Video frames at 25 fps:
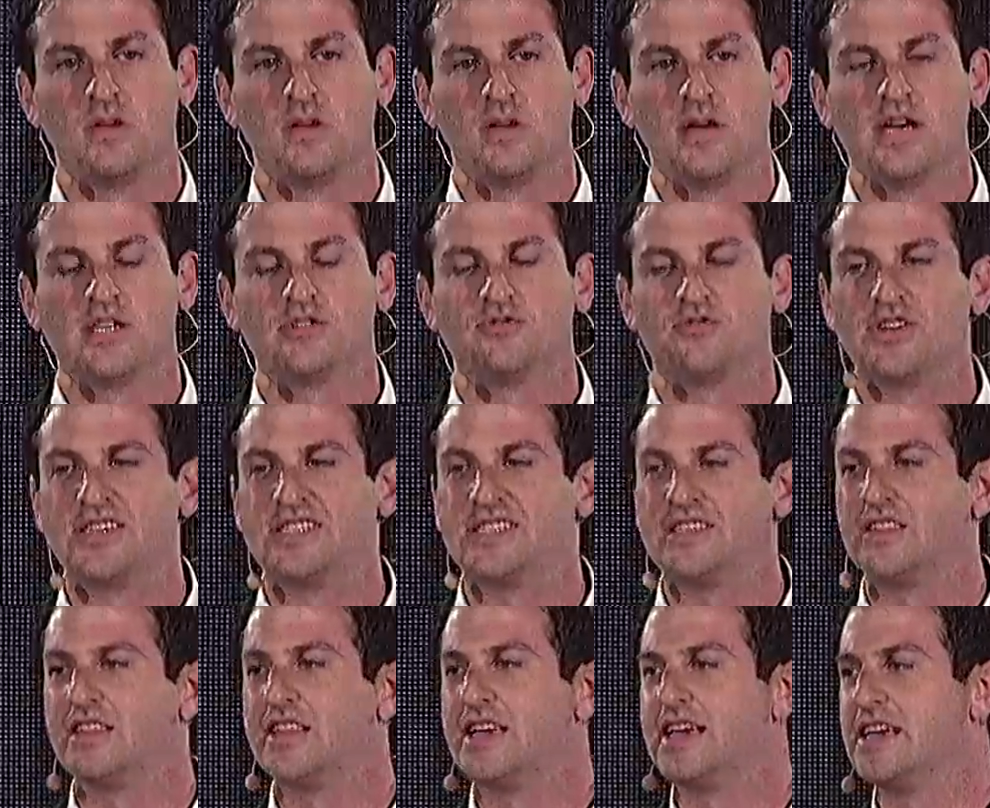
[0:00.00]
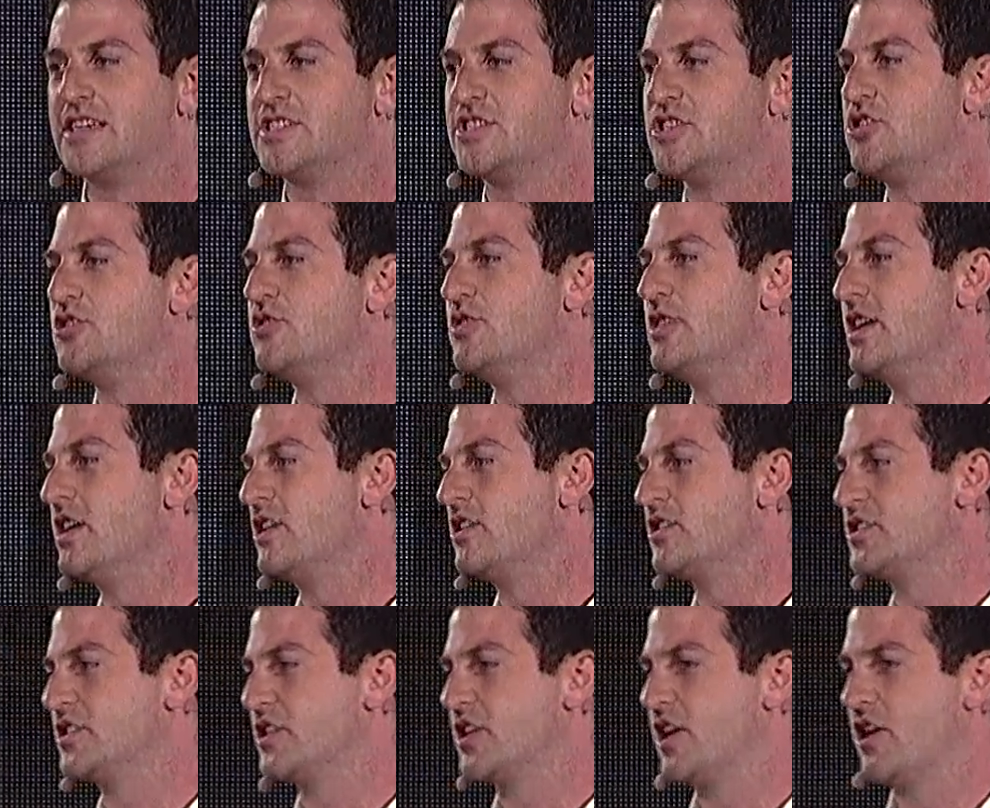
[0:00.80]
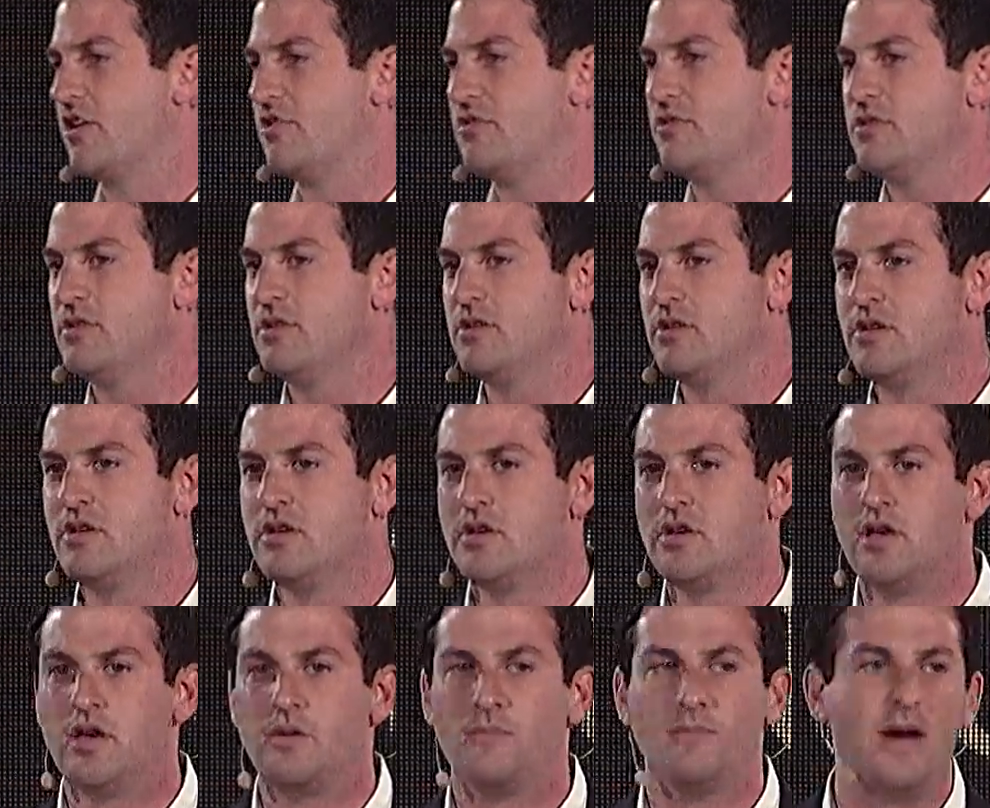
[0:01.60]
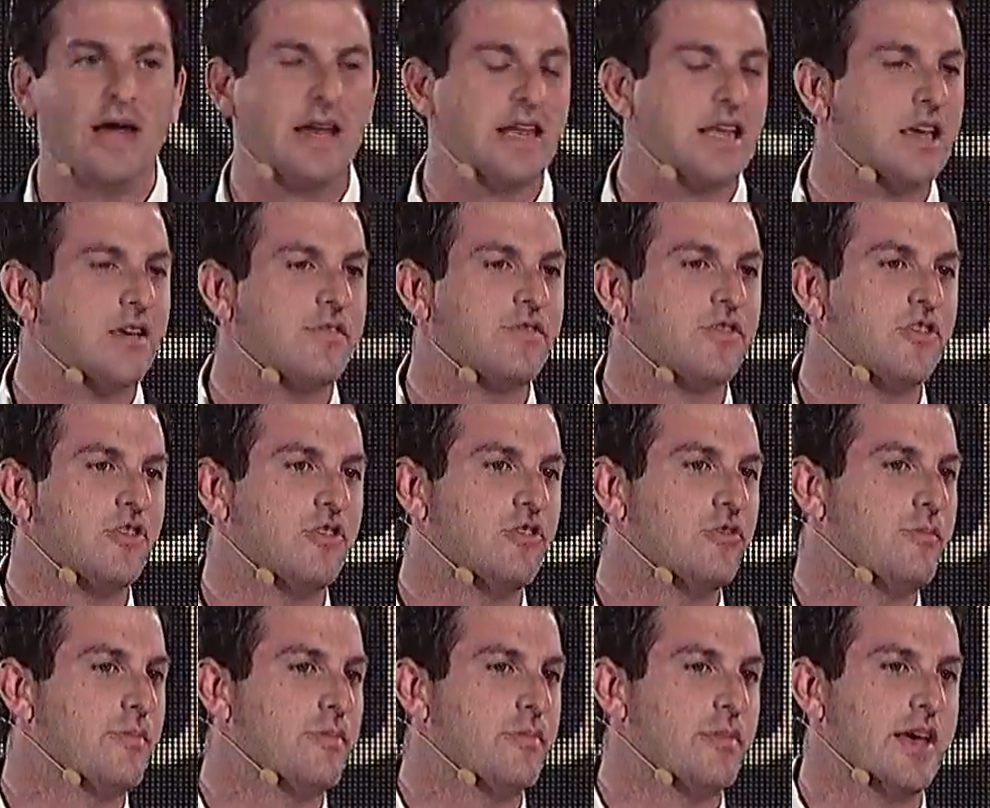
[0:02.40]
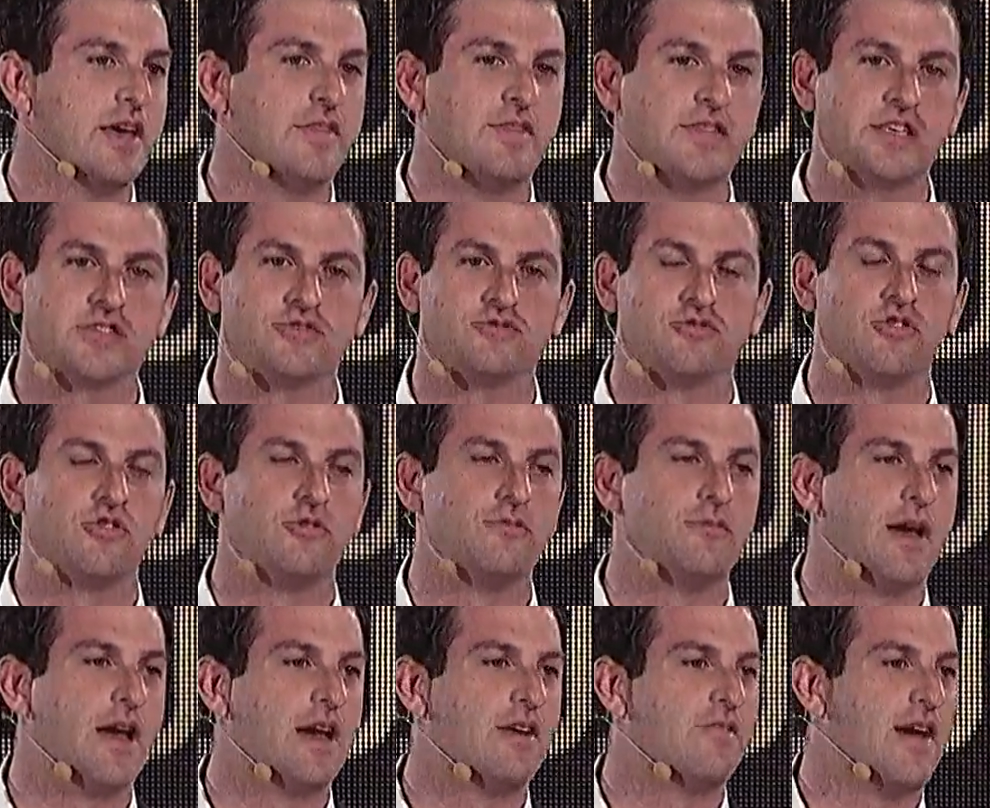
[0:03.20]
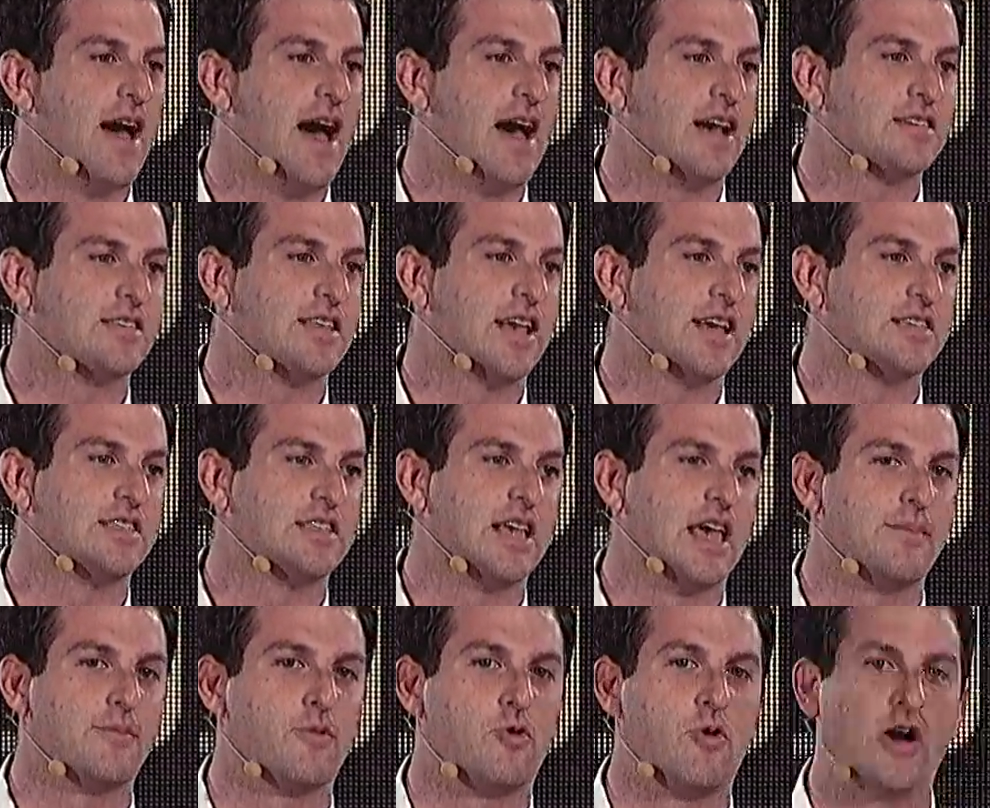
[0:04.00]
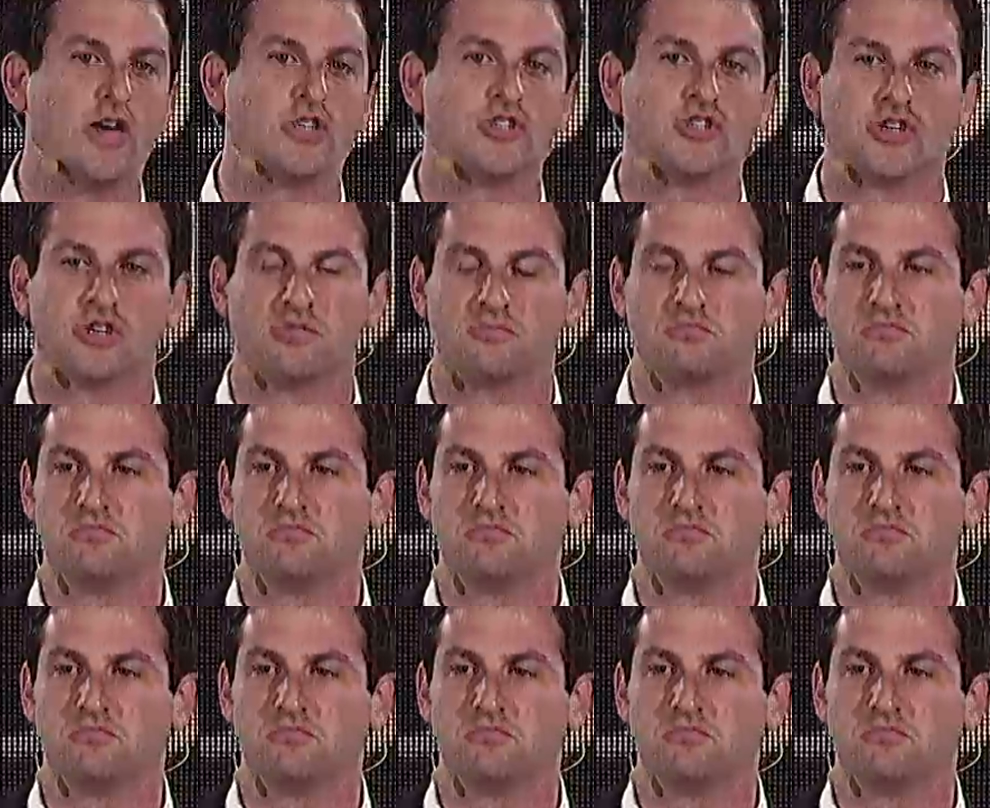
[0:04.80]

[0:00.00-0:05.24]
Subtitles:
As recently as 2 years ago, many of you in this room may have asked that same question.